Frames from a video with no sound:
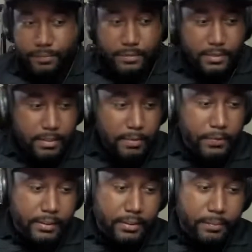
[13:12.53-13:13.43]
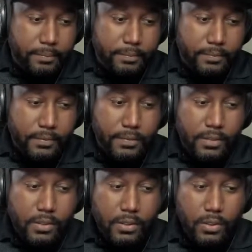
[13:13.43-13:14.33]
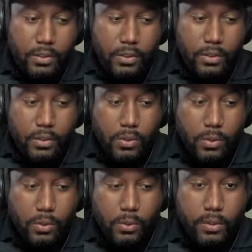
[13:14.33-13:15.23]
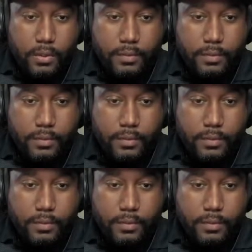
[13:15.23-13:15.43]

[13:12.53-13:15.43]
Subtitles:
Let me fix them. Hold.